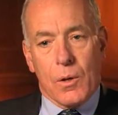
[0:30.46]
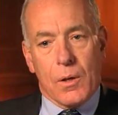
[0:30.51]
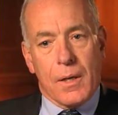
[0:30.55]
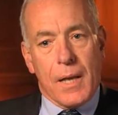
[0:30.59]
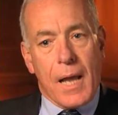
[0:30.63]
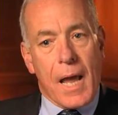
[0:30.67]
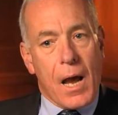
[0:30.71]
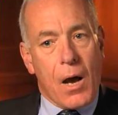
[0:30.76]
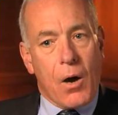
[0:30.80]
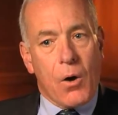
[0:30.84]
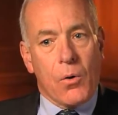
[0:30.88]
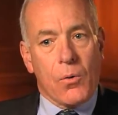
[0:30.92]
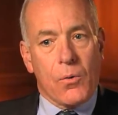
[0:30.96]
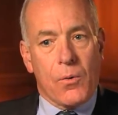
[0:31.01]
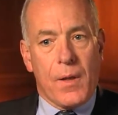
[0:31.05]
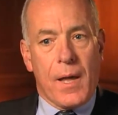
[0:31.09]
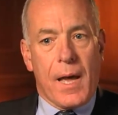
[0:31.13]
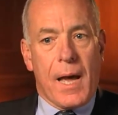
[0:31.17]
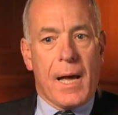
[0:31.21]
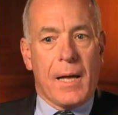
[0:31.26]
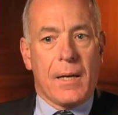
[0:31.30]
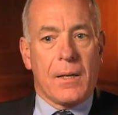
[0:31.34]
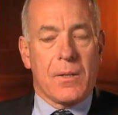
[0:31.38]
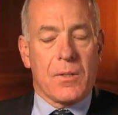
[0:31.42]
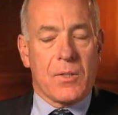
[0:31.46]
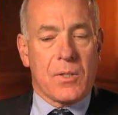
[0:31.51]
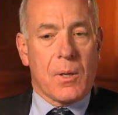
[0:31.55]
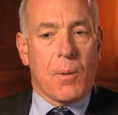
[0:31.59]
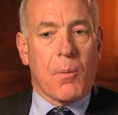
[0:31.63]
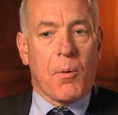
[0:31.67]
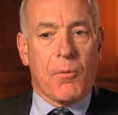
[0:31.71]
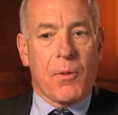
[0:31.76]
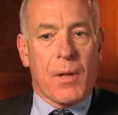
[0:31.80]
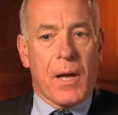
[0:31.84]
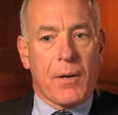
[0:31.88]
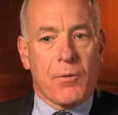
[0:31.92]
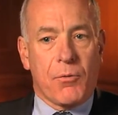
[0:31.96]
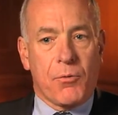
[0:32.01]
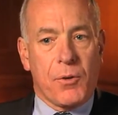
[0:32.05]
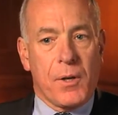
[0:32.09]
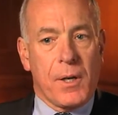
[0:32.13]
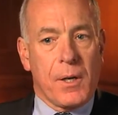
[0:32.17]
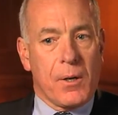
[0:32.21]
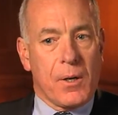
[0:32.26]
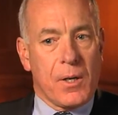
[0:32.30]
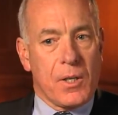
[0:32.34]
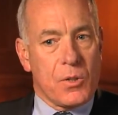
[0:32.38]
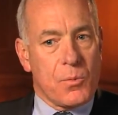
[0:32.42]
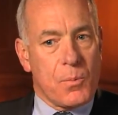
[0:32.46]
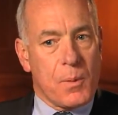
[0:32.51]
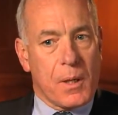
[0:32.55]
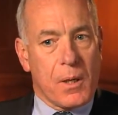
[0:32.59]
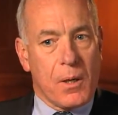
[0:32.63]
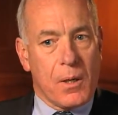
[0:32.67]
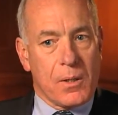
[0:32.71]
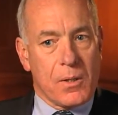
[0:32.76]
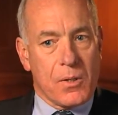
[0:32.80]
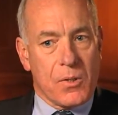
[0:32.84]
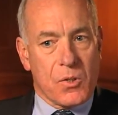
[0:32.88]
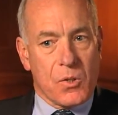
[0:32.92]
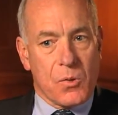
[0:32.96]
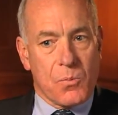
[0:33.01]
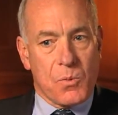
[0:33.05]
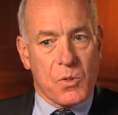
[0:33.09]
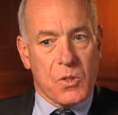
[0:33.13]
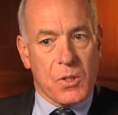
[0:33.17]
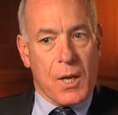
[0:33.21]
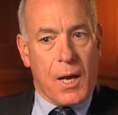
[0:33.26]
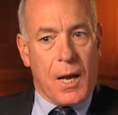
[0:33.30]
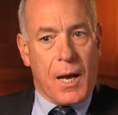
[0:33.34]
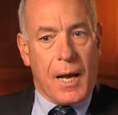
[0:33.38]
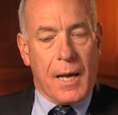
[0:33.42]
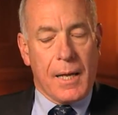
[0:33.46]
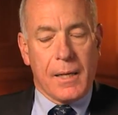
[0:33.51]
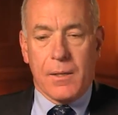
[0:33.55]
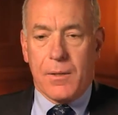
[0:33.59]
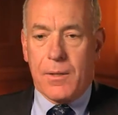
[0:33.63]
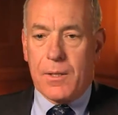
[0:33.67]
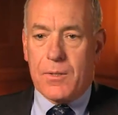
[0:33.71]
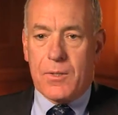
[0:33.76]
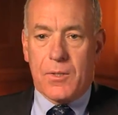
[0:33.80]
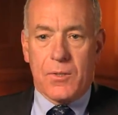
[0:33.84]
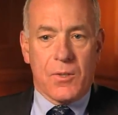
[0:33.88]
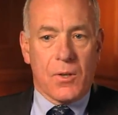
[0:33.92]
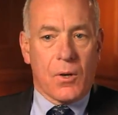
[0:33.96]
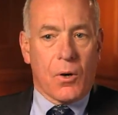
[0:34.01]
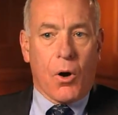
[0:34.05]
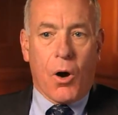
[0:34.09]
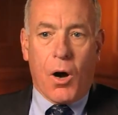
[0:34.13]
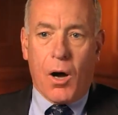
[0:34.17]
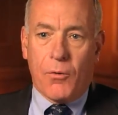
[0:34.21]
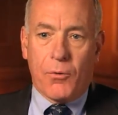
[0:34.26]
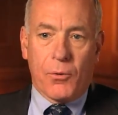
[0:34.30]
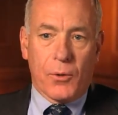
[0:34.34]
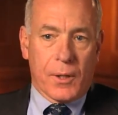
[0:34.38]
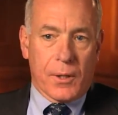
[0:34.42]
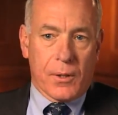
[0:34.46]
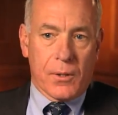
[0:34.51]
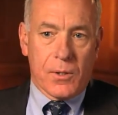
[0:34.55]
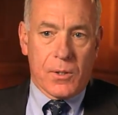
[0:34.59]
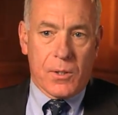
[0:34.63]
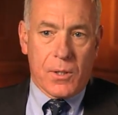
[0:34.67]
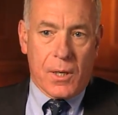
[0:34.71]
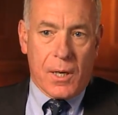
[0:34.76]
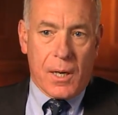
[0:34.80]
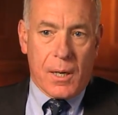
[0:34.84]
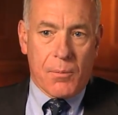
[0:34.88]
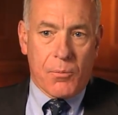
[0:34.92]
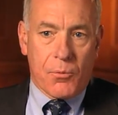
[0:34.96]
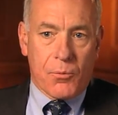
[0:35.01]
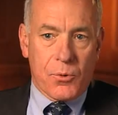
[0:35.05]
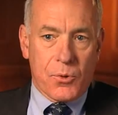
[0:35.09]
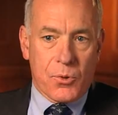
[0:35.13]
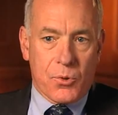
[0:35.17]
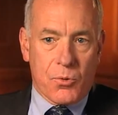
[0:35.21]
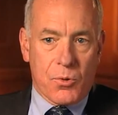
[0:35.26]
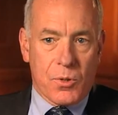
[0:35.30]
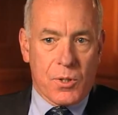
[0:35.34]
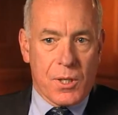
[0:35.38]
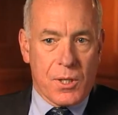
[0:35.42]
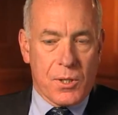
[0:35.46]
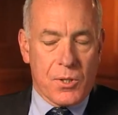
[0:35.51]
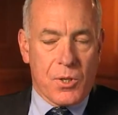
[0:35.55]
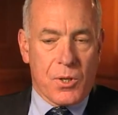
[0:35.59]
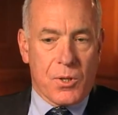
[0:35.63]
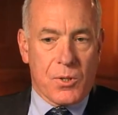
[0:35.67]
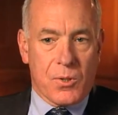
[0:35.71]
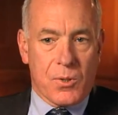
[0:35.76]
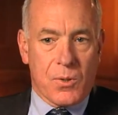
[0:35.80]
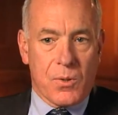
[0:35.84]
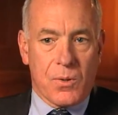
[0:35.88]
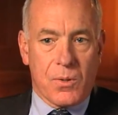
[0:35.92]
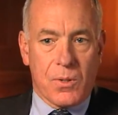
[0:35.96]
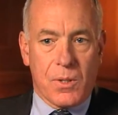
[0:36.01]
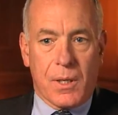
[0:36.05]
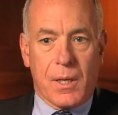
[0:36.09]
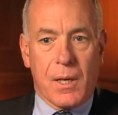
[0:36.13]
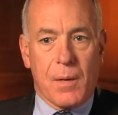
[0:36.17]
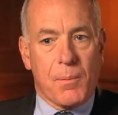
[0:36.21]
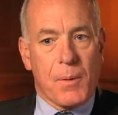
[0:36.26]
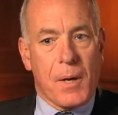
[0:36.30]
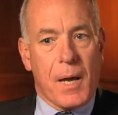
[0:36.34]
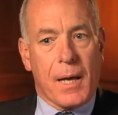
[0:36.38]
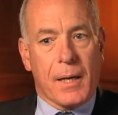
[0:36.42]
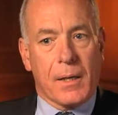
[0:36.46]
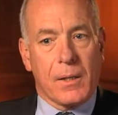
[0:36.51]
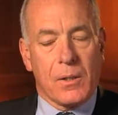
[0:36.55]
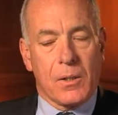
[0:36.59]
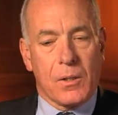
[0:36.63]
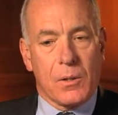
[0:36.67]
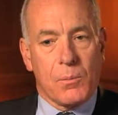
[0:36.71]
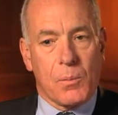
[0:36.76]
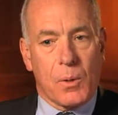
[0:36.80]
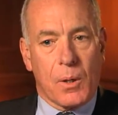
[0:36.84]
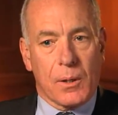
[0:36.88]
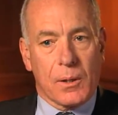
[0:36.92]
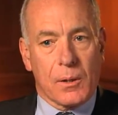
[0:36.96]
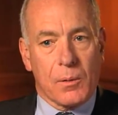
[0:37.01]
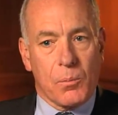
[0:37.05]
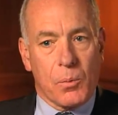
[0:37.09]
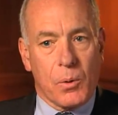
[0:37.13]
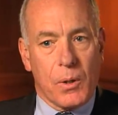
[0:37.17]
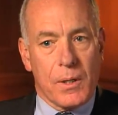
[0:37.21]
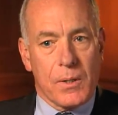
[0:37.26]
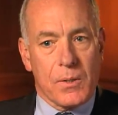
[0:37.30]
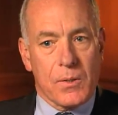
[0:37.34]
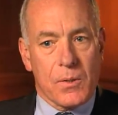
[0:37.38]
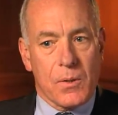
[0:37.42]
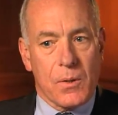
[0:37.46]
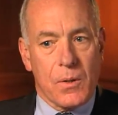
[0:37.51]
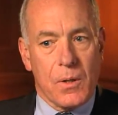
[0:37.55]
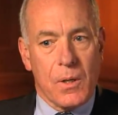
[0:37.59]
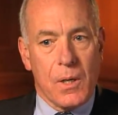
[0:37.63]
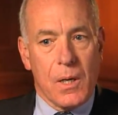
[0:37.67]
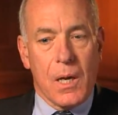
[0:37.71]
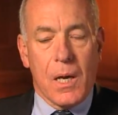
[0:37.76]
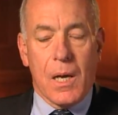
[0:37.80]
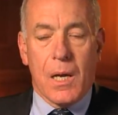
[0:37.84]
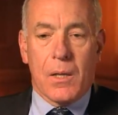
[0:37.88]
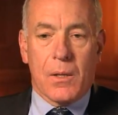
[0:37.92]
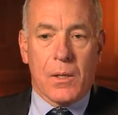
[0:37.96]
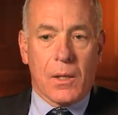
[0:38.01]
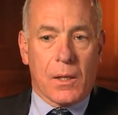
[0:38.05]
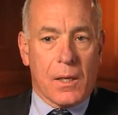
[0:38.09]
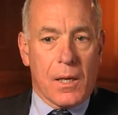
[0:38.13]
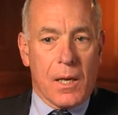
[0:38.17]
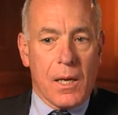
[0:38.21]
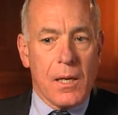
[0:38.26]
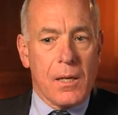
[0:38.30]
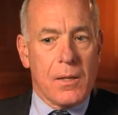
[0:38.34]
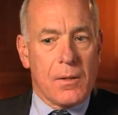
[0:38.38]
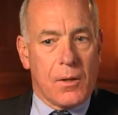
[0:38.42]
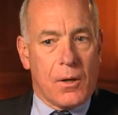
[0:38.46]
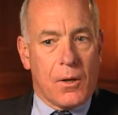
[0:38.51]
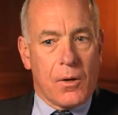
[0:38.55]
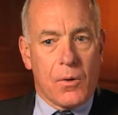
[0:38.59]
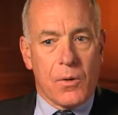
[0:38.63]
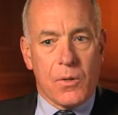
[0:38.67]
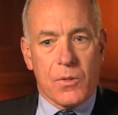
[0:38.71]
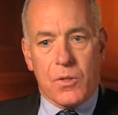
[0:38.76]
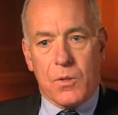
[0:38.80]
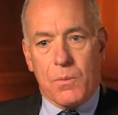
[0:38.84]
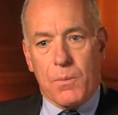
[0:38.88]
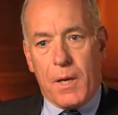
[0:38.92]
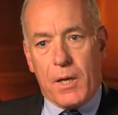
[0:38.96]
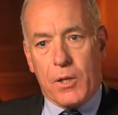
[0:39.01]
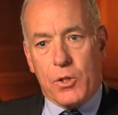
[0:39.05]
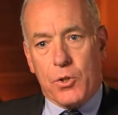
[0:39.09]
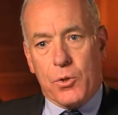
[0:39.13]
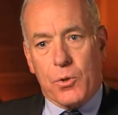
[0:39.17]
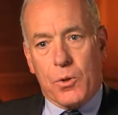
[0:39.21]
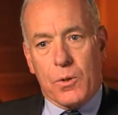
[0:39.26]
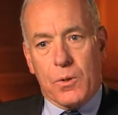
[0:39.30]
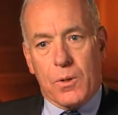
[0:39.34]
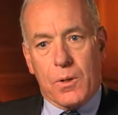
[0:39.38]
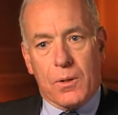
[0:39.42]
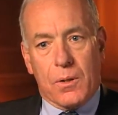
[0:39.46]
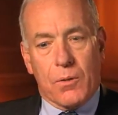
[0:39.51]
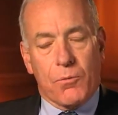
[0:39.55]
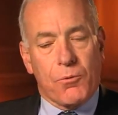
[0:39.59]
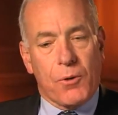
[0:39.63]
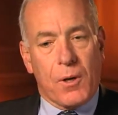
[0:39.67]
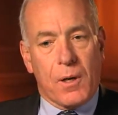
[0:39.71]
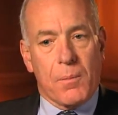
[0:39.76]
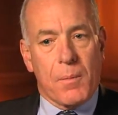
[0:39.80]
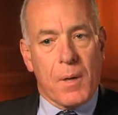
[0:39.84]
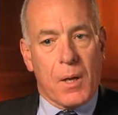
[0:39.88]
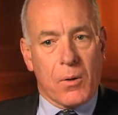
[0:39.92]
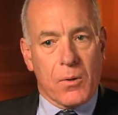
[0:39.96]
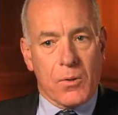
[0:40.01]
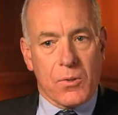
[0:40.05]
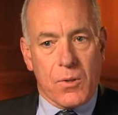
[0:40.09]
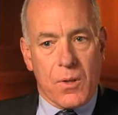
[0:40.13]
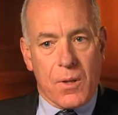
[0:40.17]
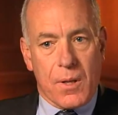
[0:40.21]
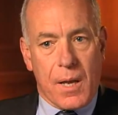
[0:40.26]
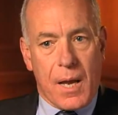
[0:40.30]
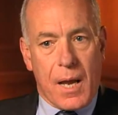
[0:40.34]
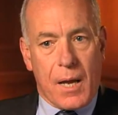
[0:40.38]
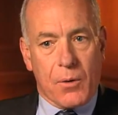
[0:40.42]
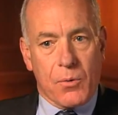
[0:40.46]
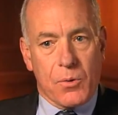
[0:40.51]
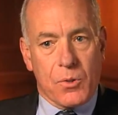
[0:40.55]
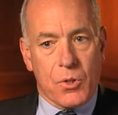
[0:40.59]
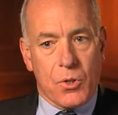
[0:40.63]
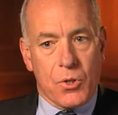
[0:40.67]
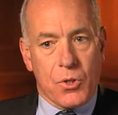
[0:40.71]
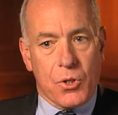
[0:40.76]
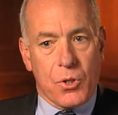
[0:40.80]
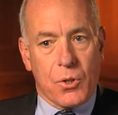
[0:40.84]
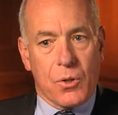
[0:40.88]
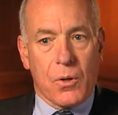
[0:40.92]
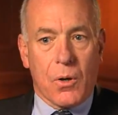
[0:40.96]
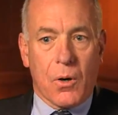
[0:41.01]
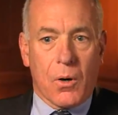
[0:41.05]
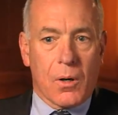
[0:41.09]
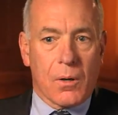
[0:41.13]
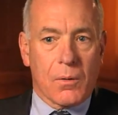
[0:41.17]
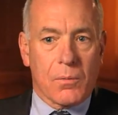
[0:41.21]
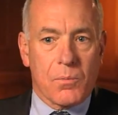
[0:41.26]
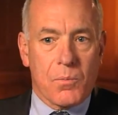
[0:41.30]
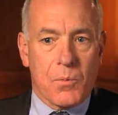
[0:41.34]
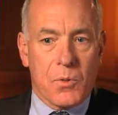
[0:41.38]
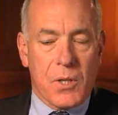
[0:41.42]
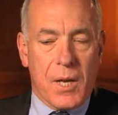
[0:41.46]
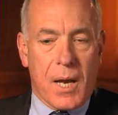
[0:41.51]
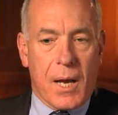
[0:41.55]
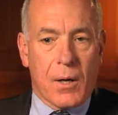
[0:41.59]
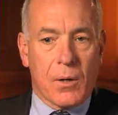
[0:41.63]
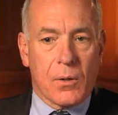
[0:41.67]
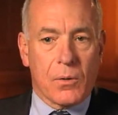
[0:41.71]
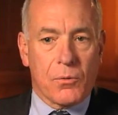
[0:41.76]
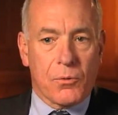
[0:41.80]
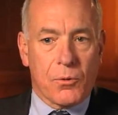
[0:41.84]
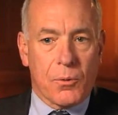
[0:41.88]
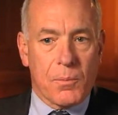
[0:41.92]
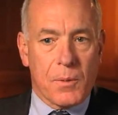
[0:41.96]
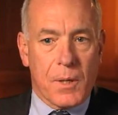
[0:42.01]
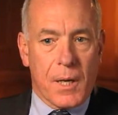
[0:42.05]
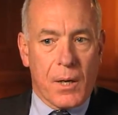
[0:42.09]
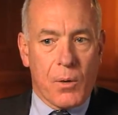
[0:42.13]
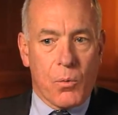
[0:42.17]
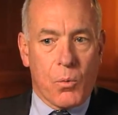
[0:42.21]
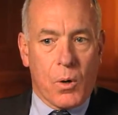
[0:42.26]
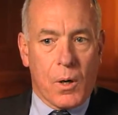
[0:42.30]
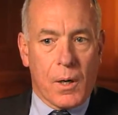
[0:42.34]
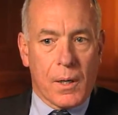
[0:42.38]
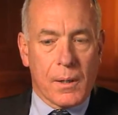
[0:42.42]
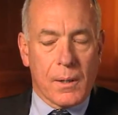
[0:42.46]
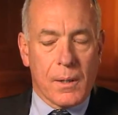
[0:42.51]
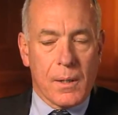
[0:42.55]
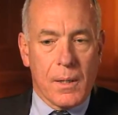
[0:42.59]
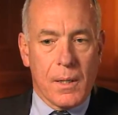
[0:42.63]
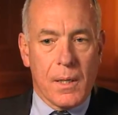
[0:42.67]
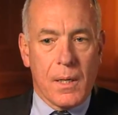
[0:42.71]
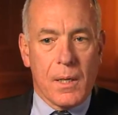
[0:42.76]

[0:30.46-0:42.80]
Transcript: Now that some of that fear has begun to subside, this is an awfully good time for strategics to get back into the marketplace. The key, though, is to make sure that the fundamentals of the acquisition are sound from day one,